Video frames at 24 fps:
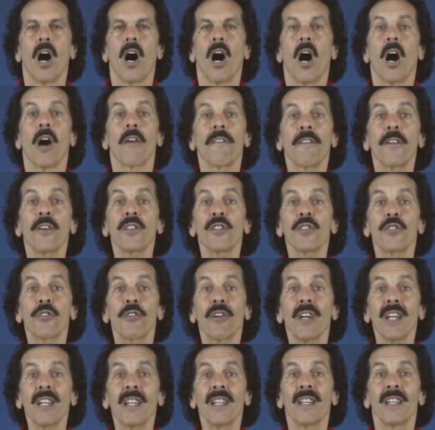Our first
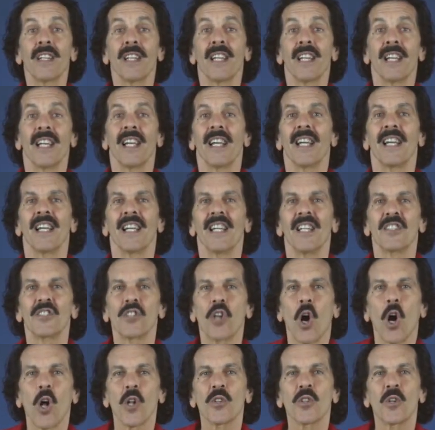trick is
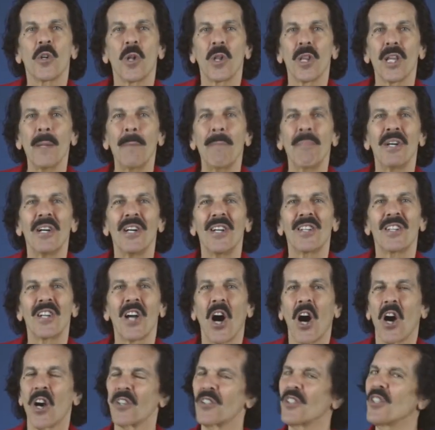called clip
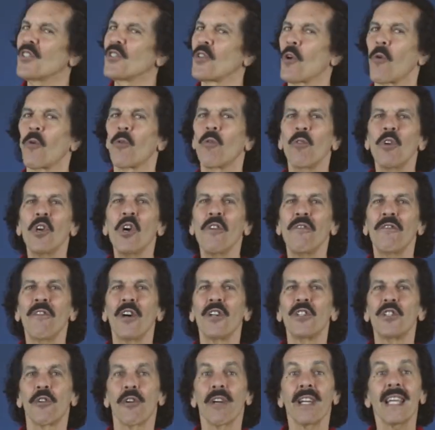card. This is a real
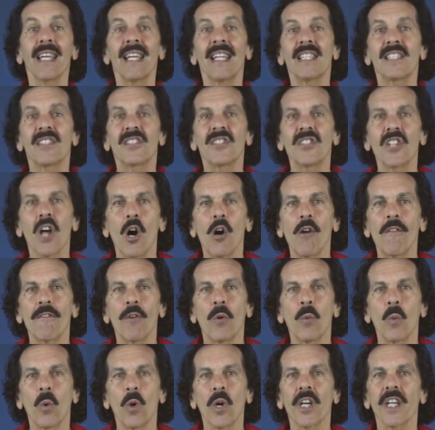fun trick. It's
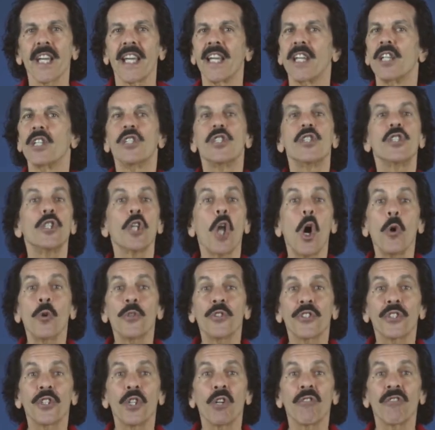self-working. No
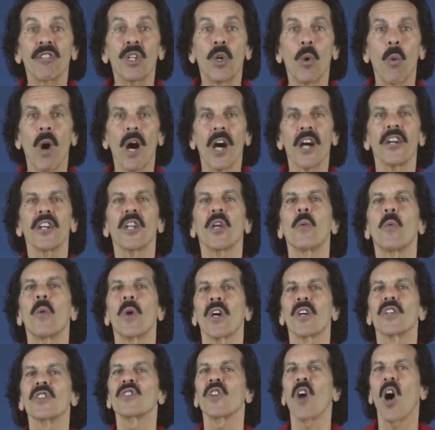skill required. It
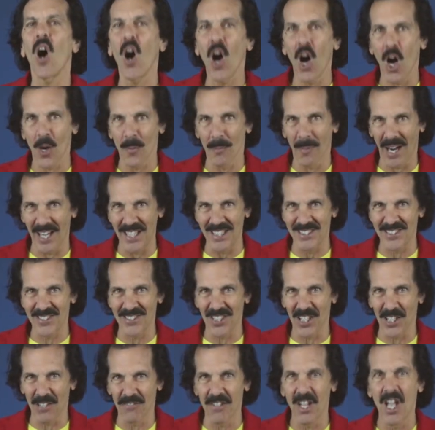works all by
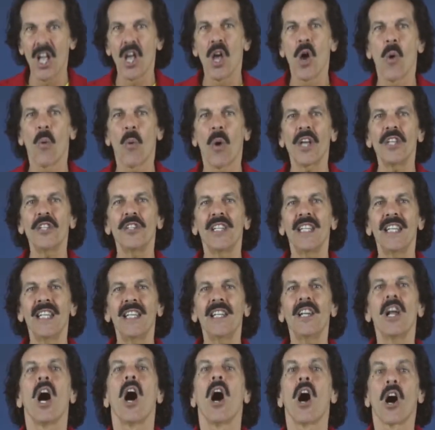itself. What you
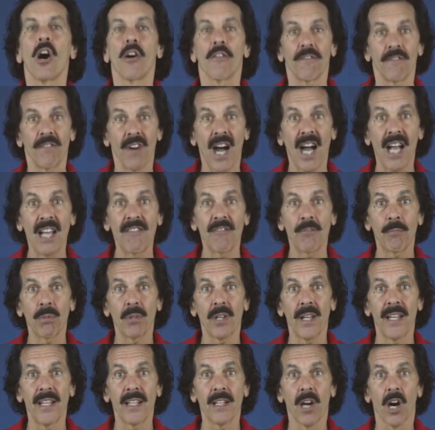need are 5
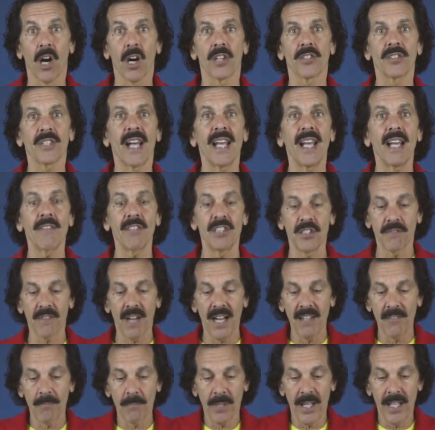playing cards. I have these
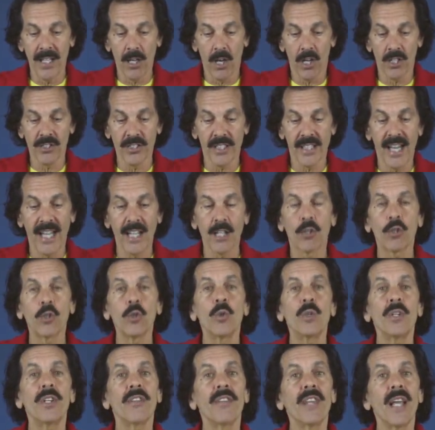5 playing cards and I
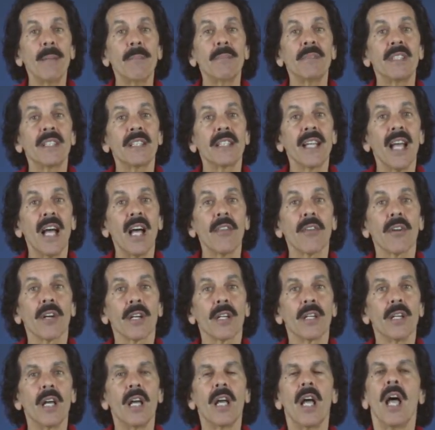glued them
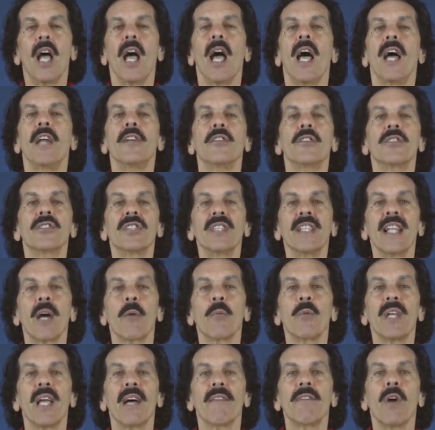together. And you'll see
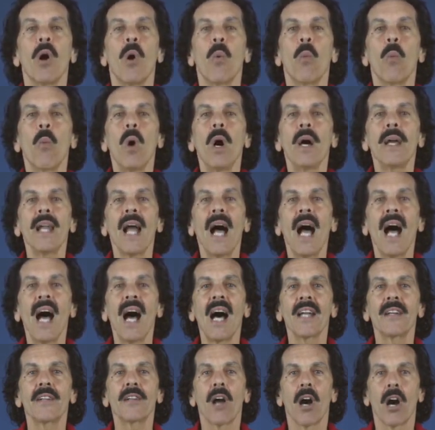that we have one
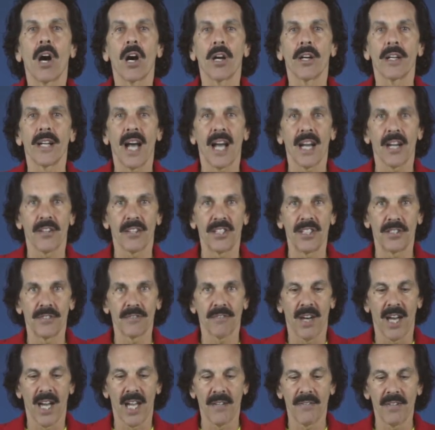odd card out of these
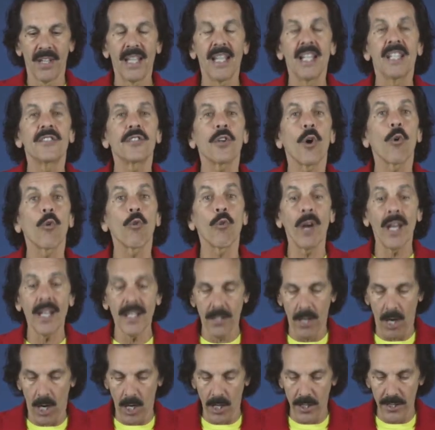5. It's a red
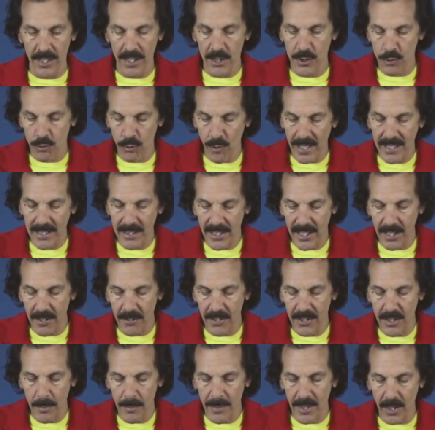card. It's right there
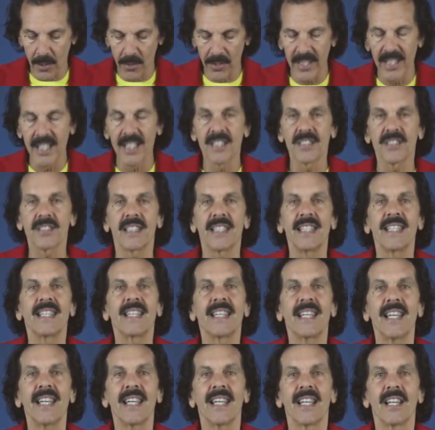in the middle. It is the
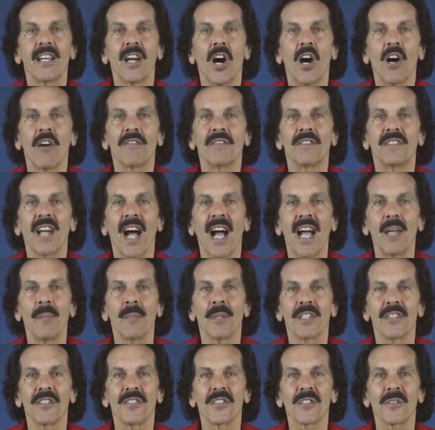King of
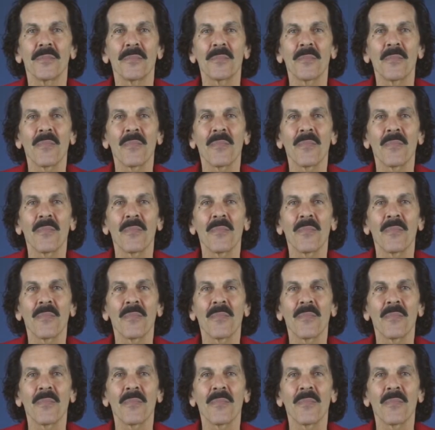Diamonds.